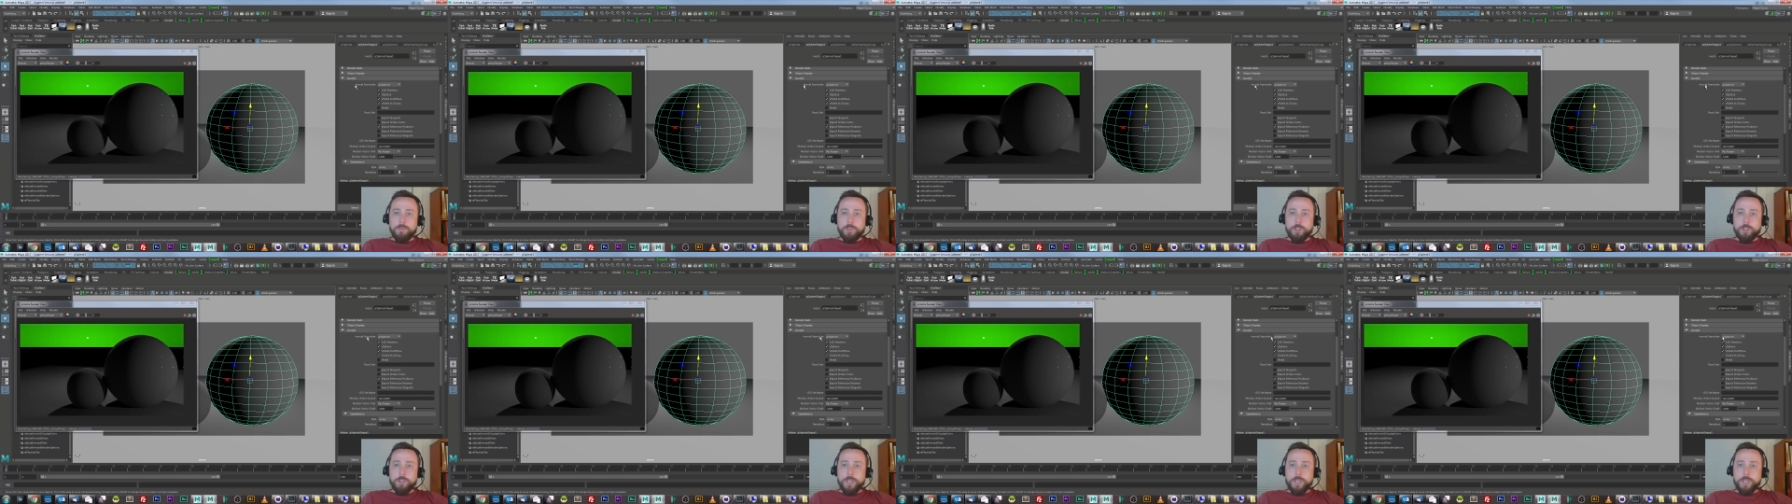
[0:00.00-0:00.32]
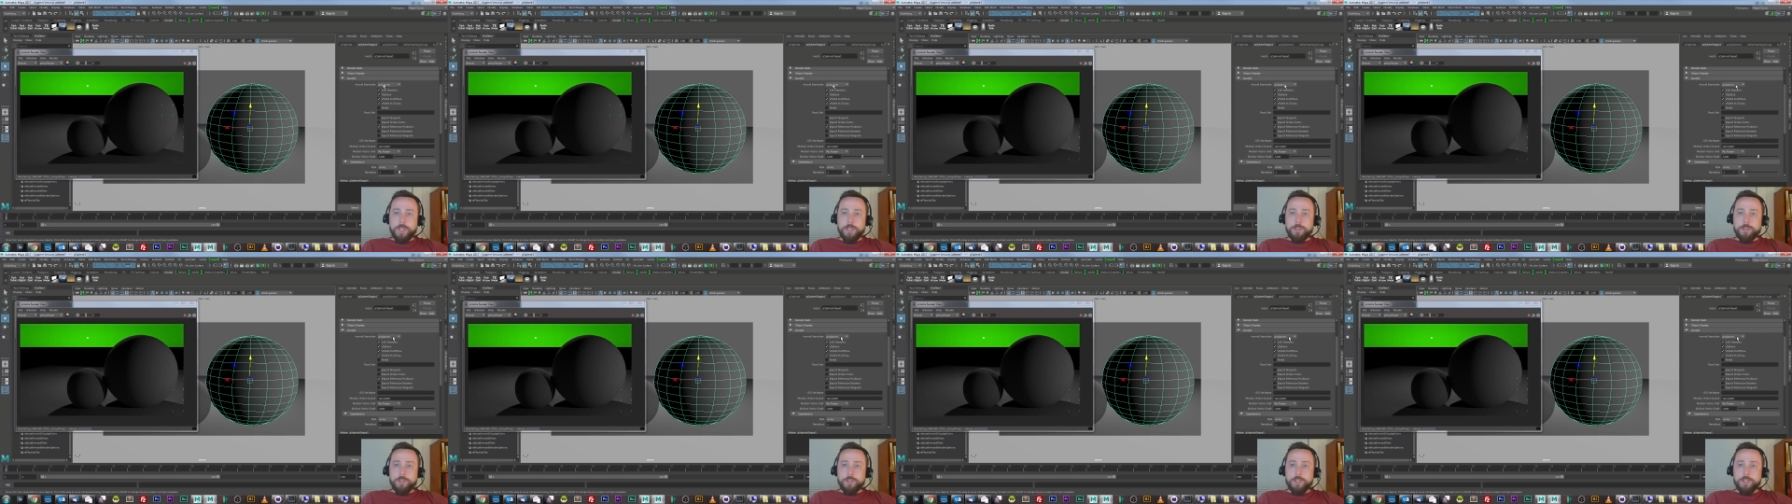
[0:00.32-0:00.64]

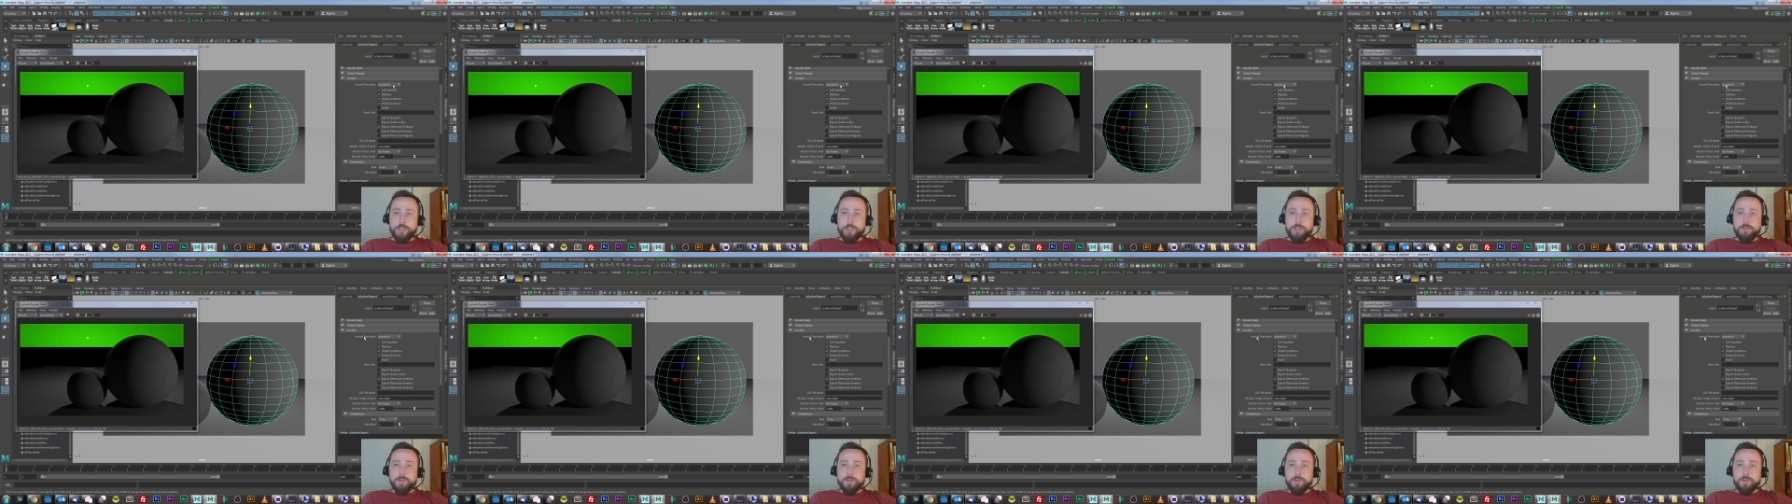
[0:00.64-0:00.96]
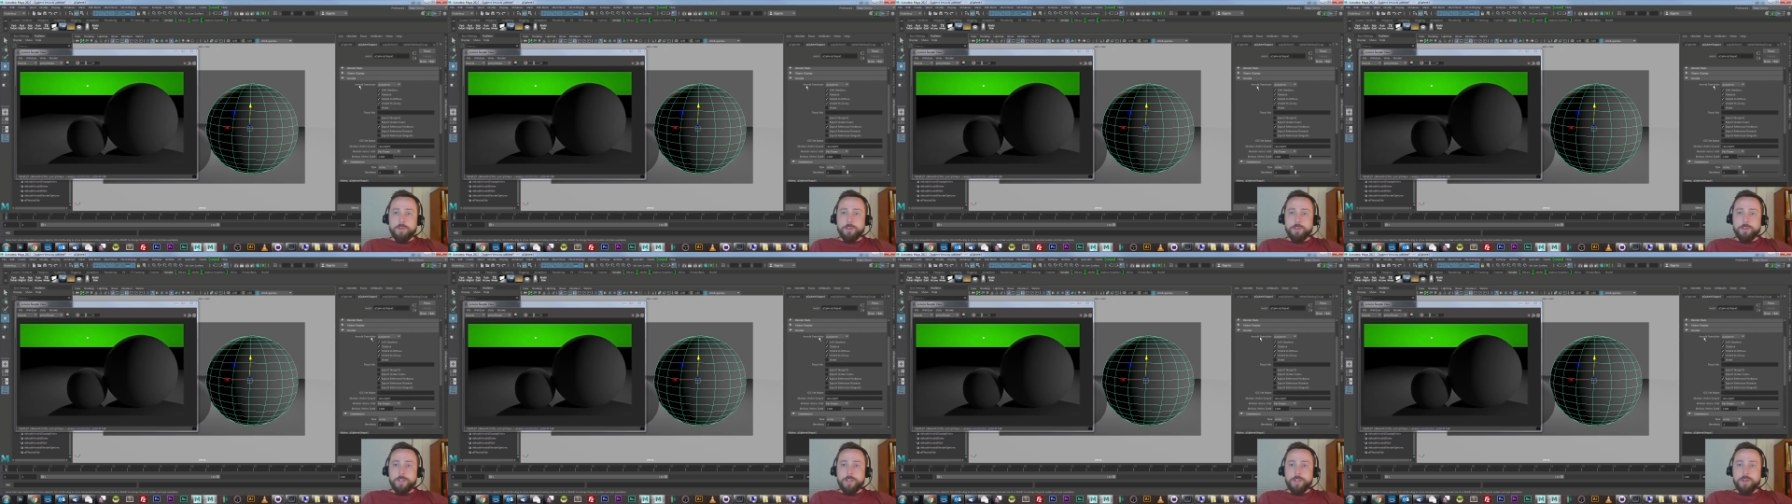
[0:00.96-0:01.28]
change the,
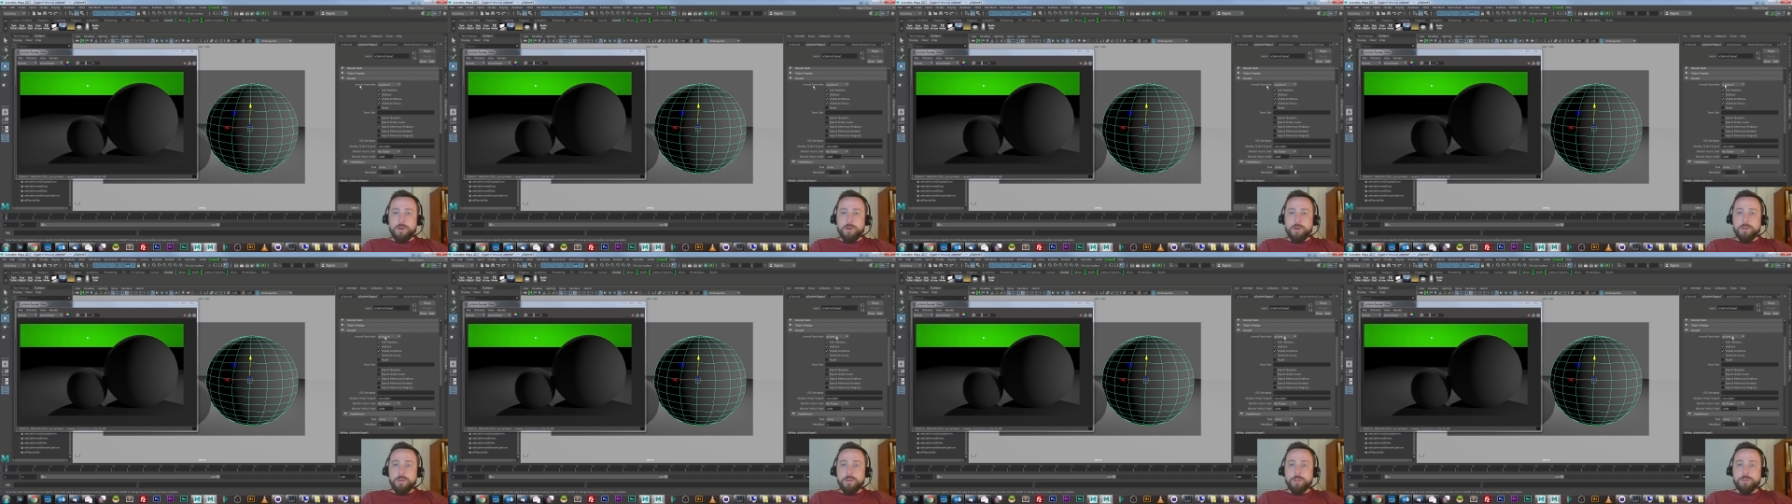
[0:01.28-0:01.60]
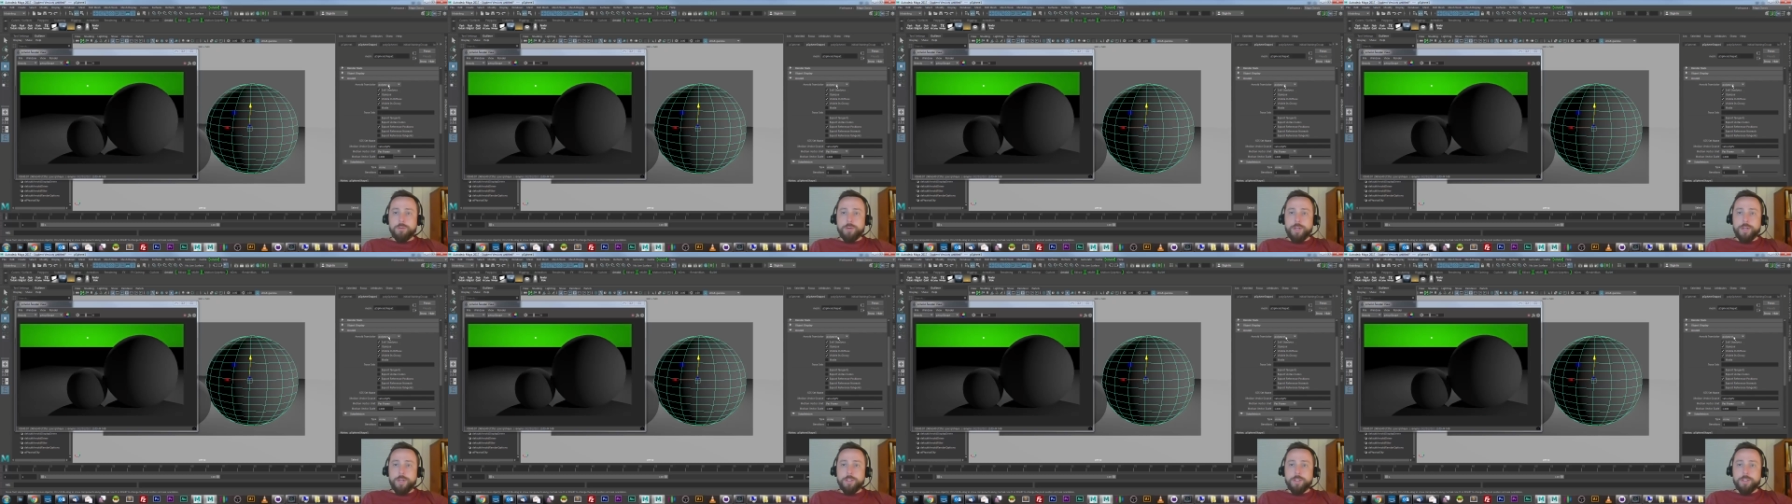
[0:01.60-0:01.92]
using the
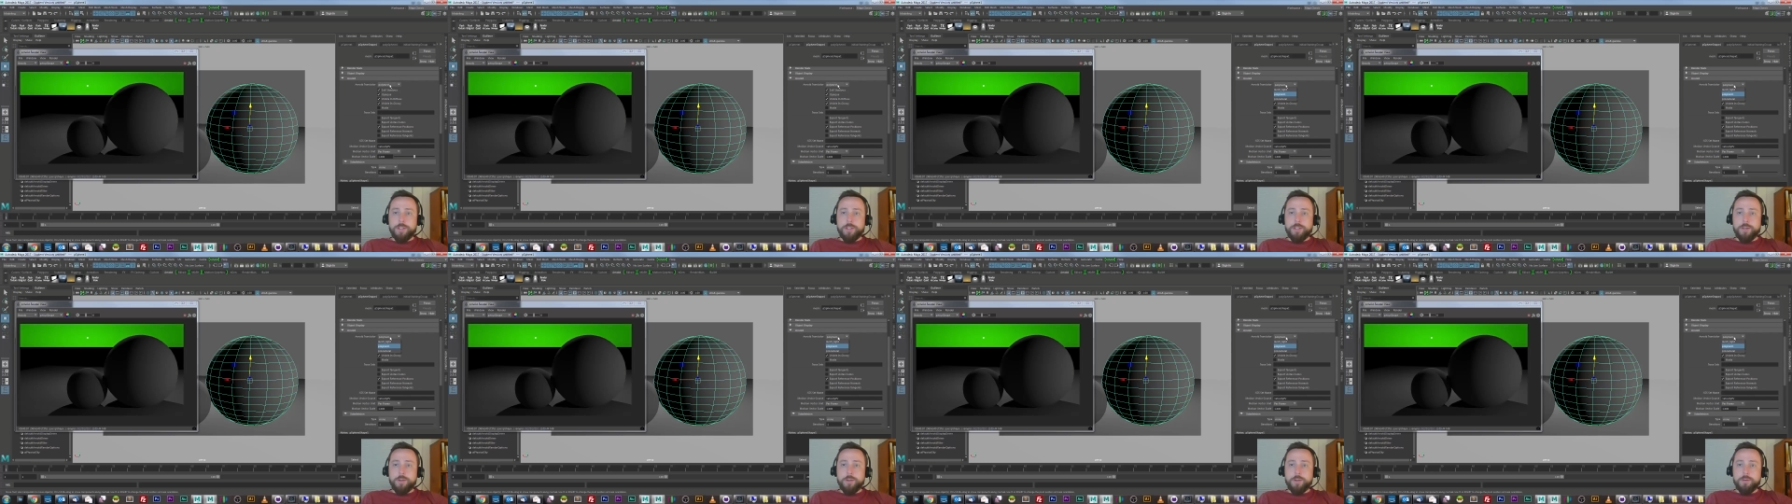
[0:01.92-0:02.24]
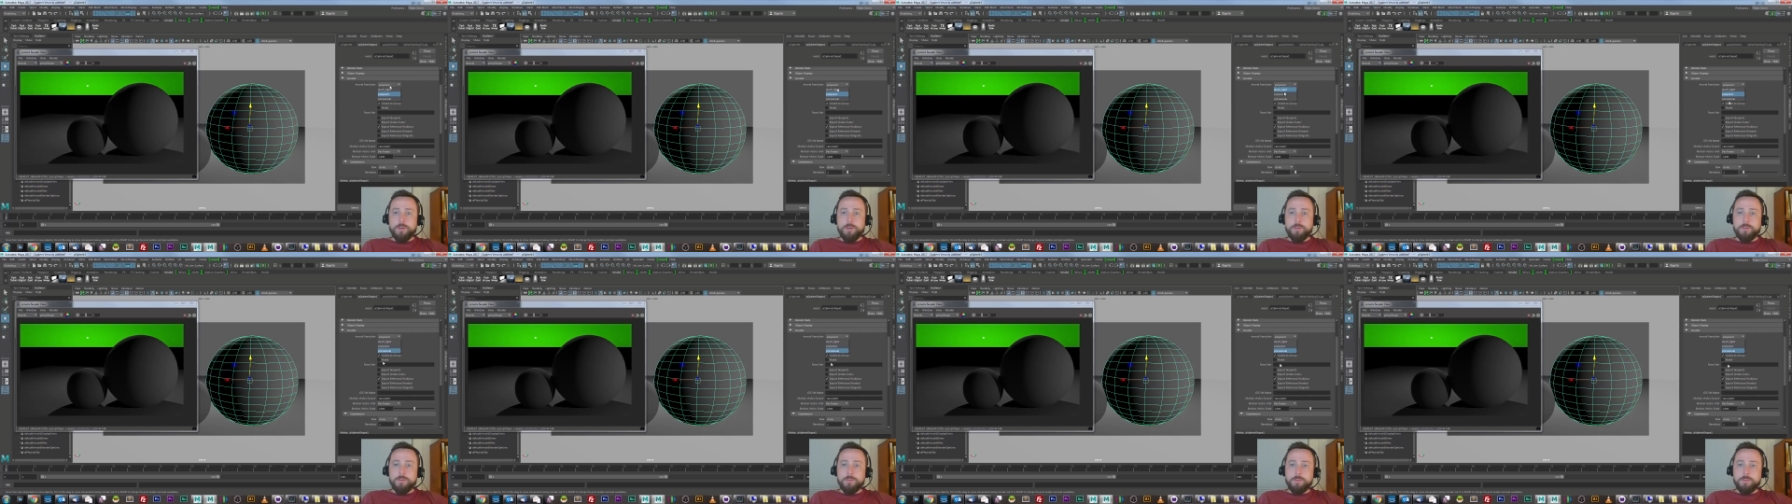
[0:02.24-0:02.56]
Arnold
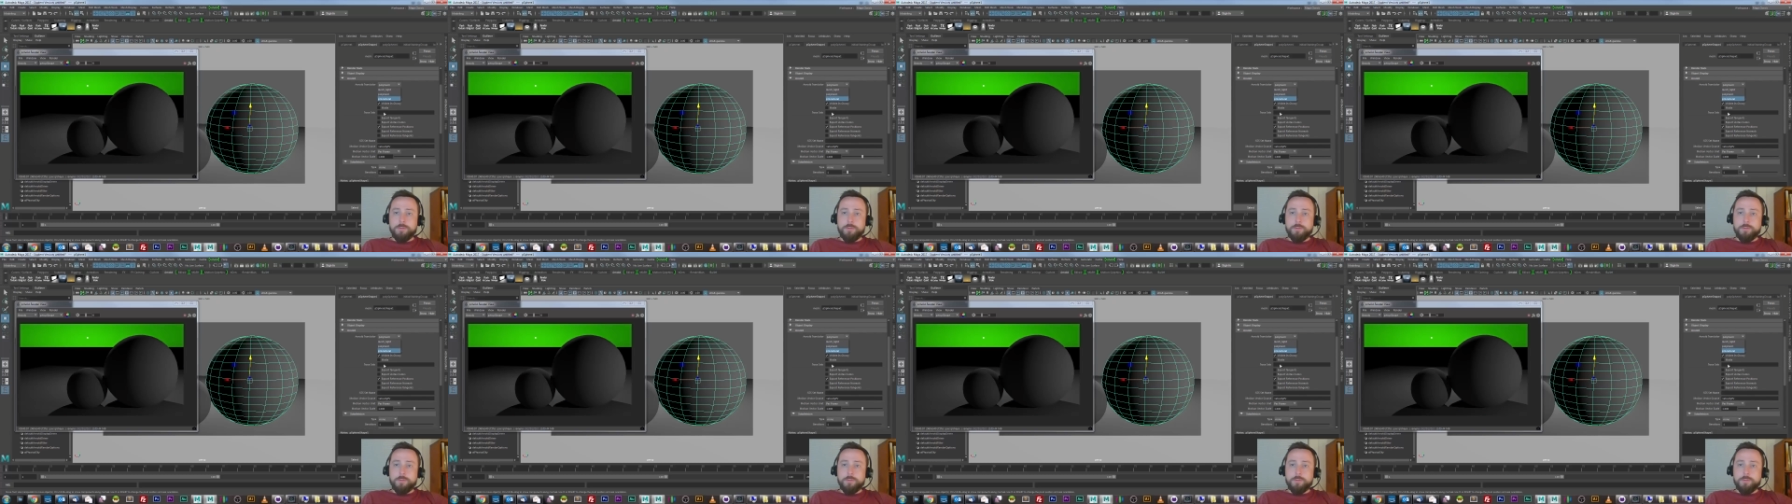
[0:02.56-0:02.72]
translator